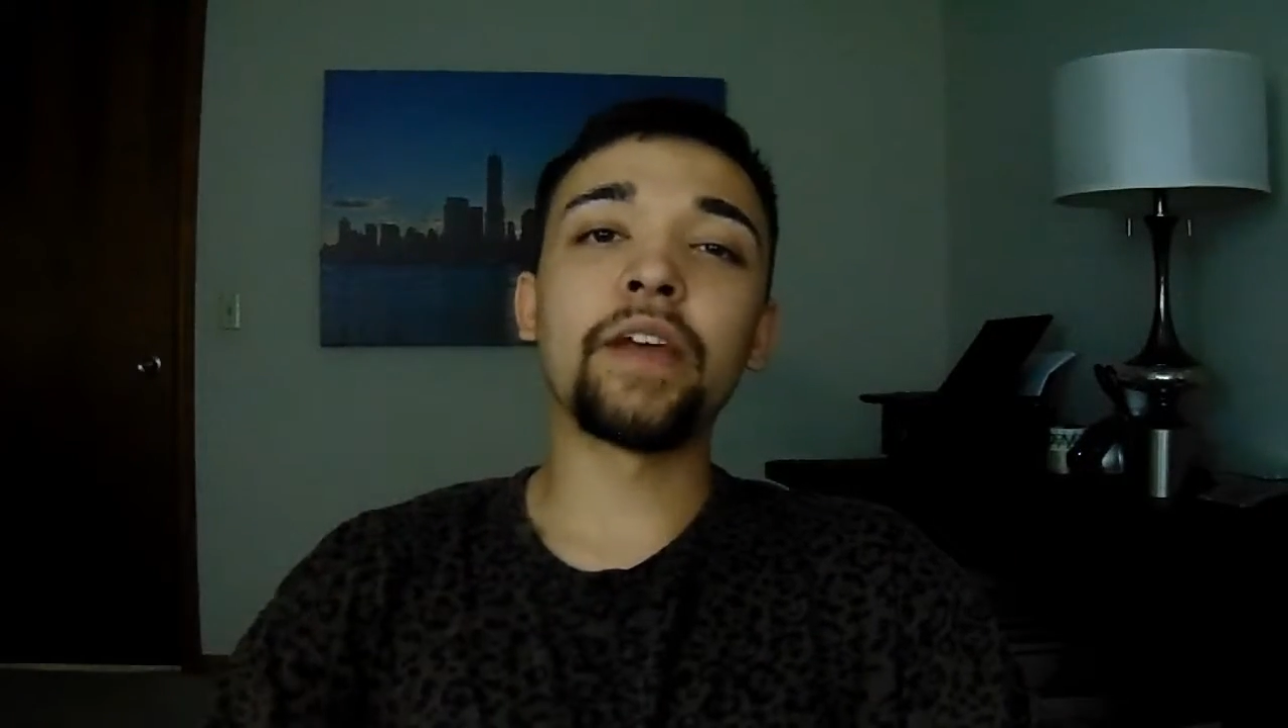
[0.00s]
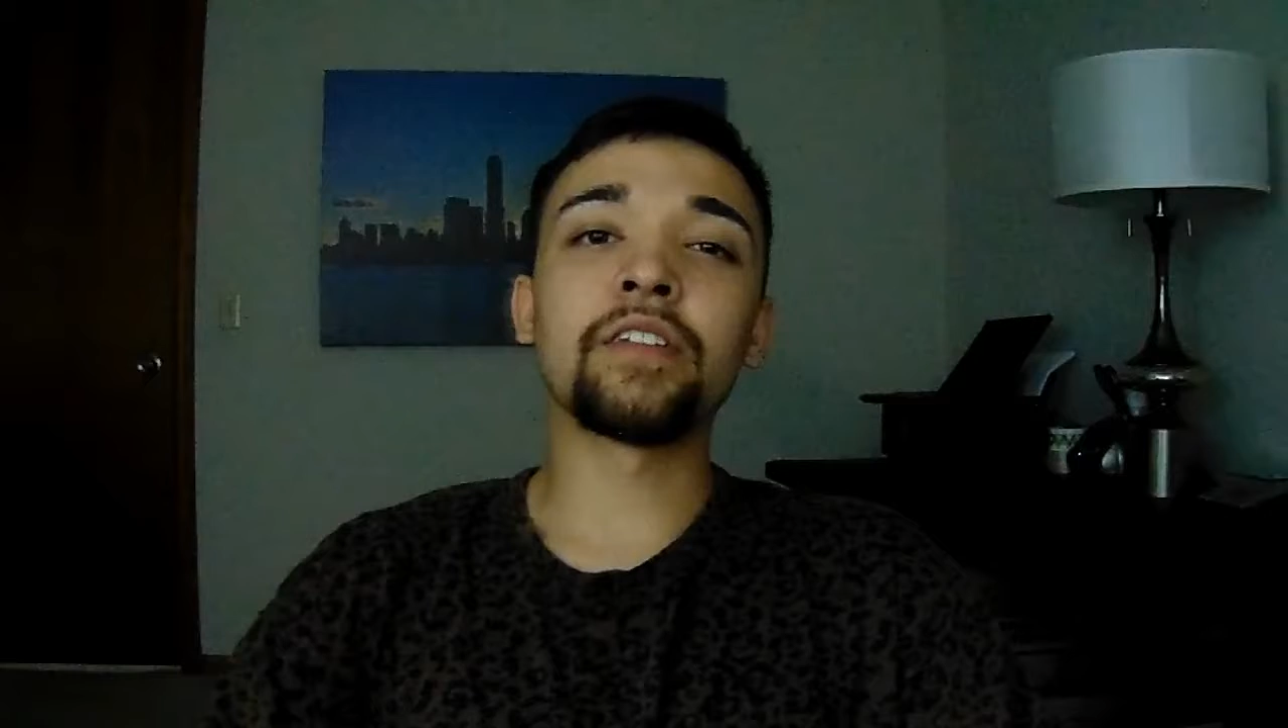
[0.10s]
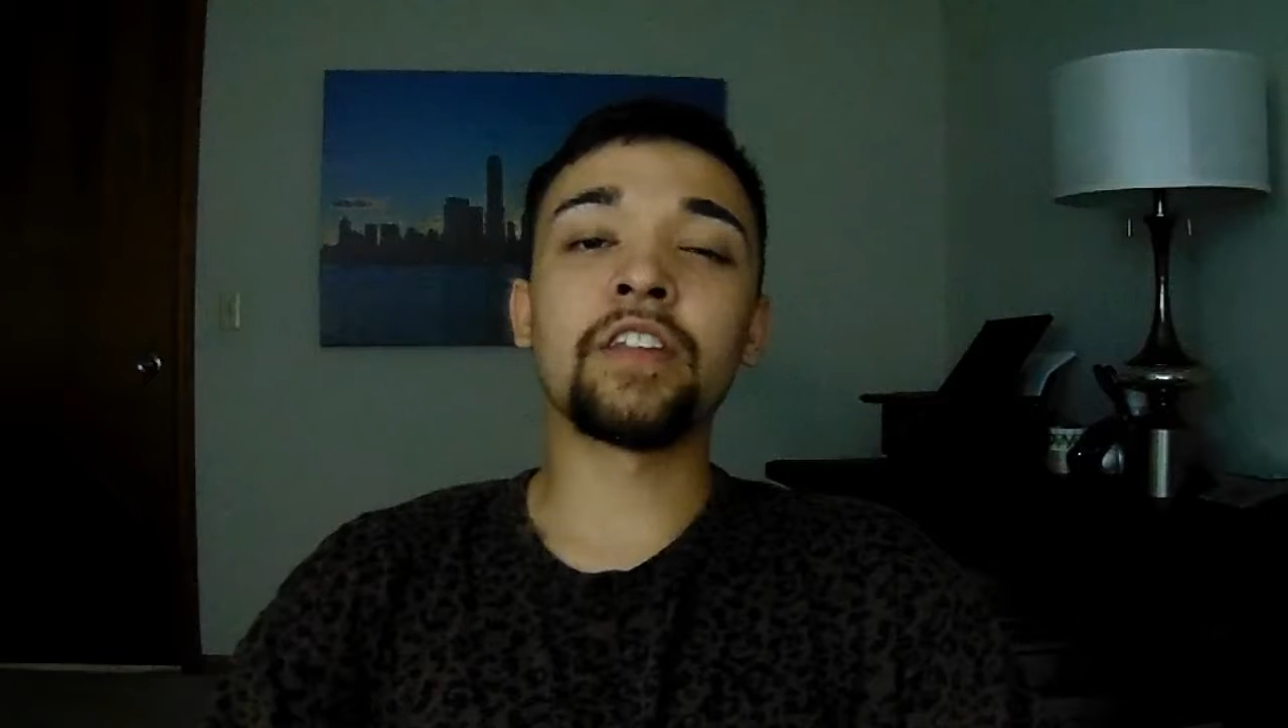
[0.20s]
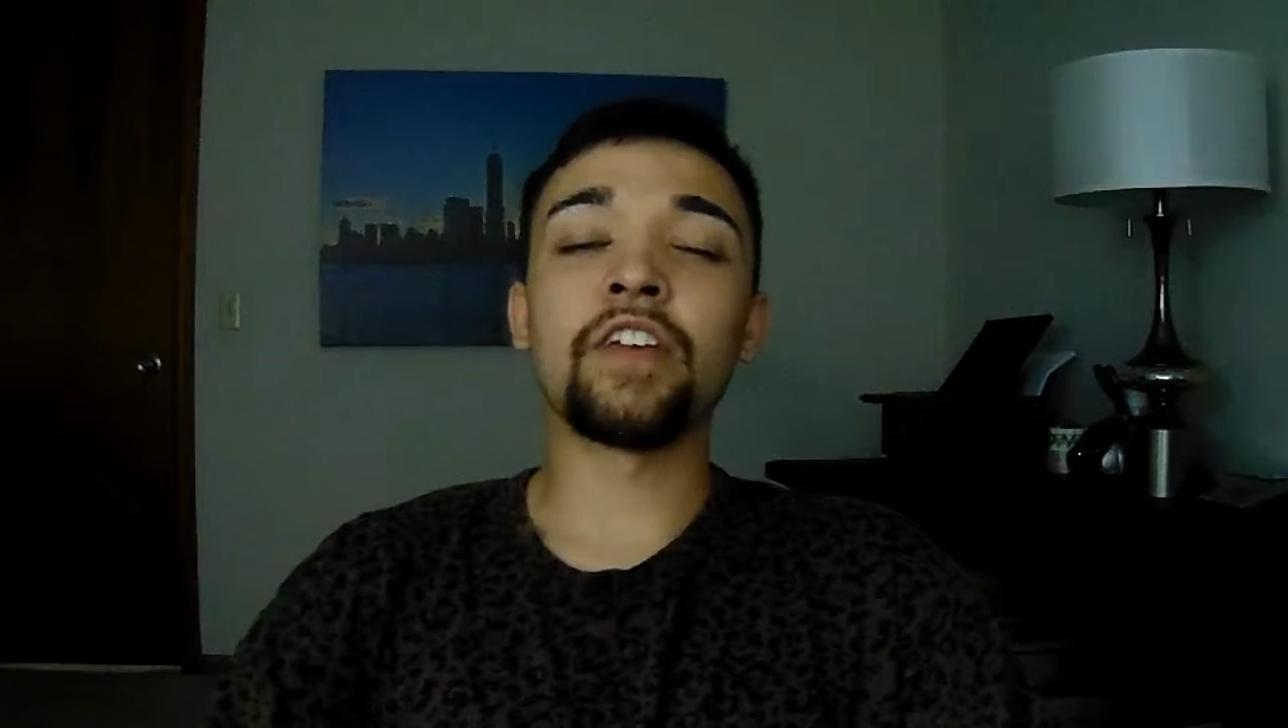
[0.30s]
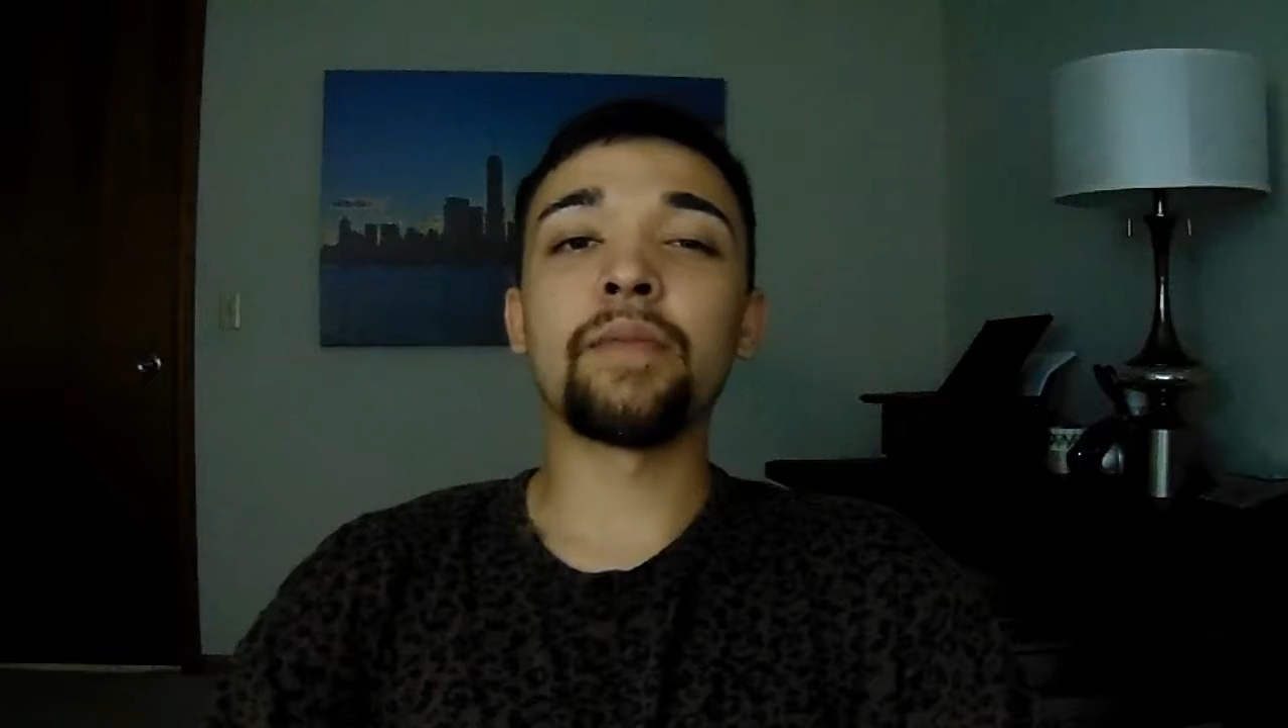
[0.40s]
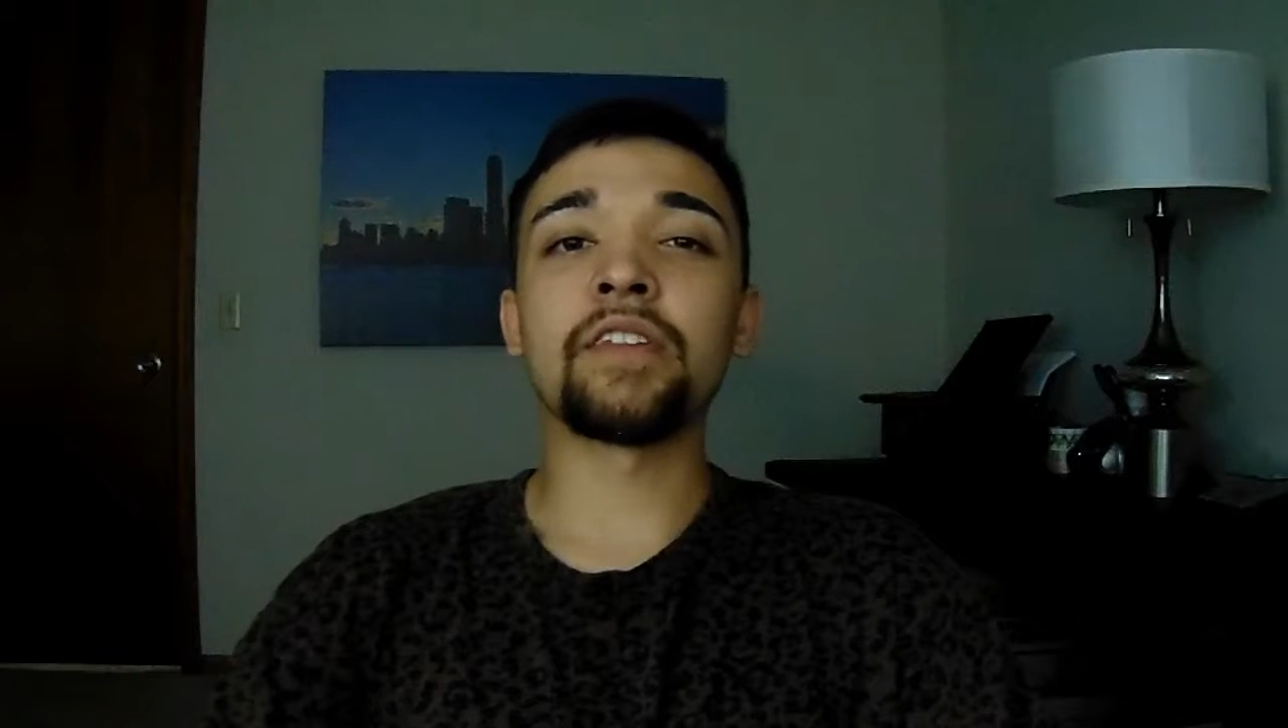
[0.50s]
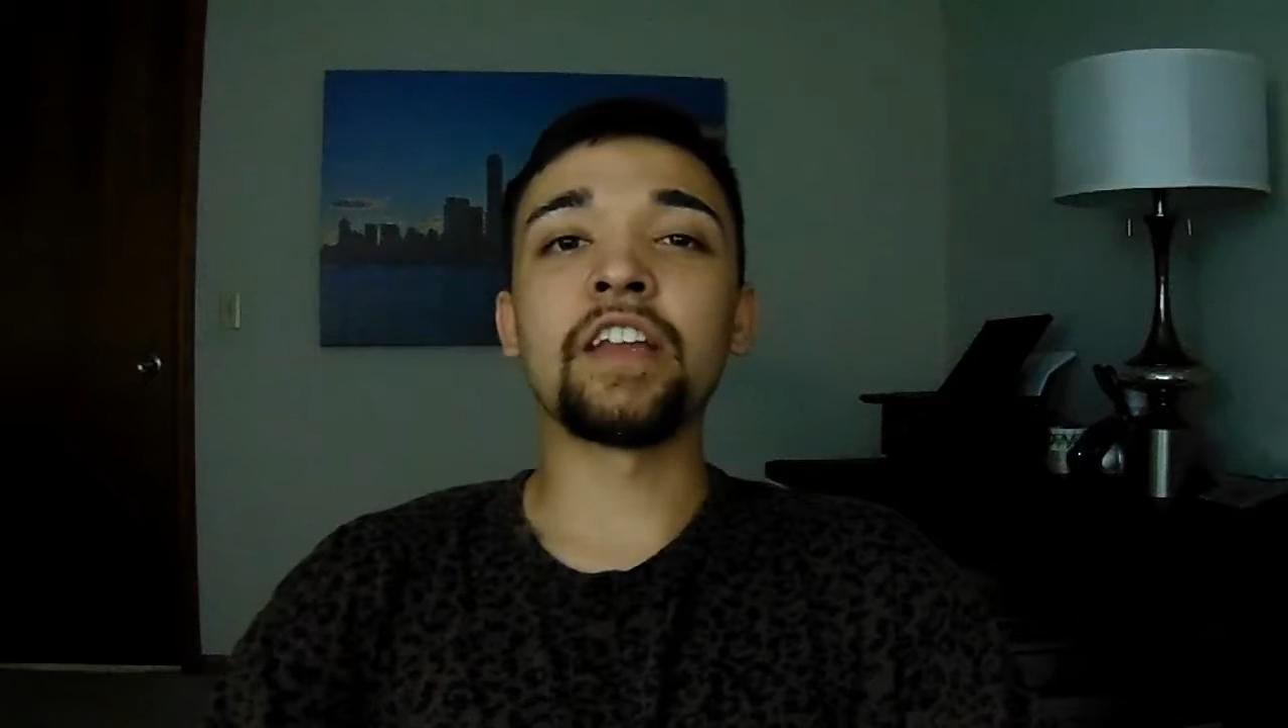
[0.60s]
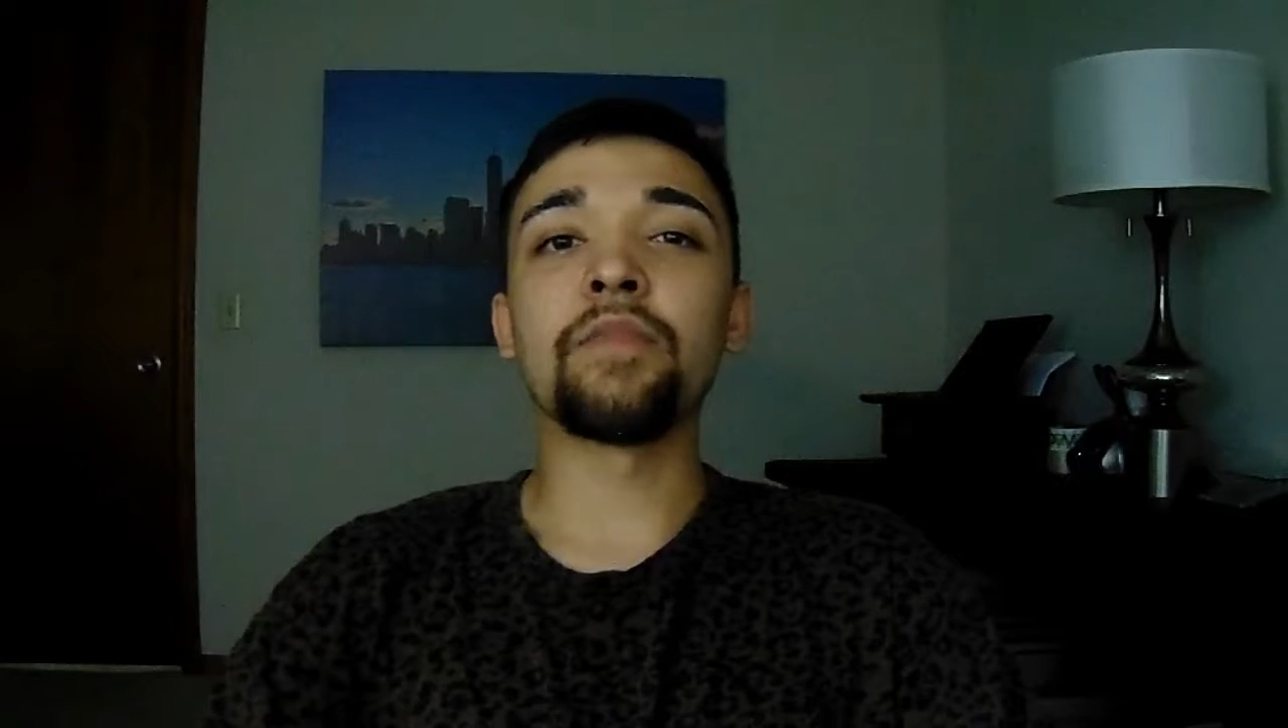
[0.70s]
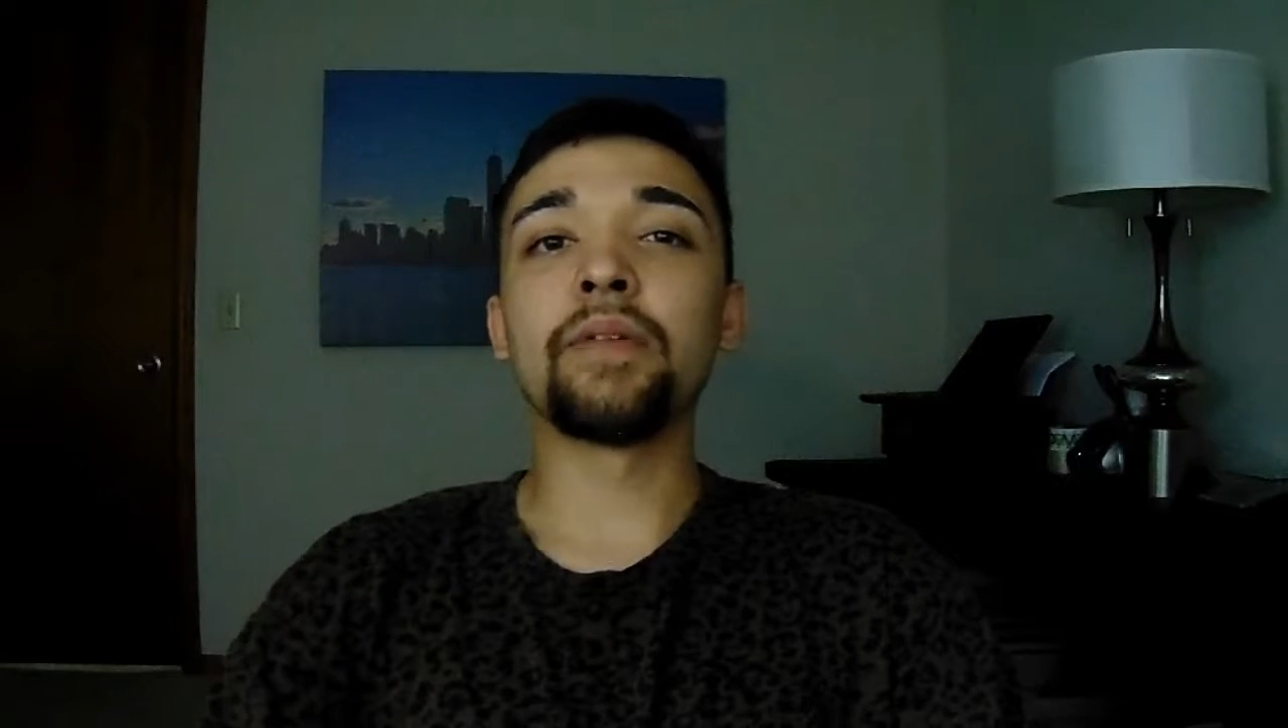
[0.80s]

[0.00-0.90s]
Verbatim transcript: basics of Amazon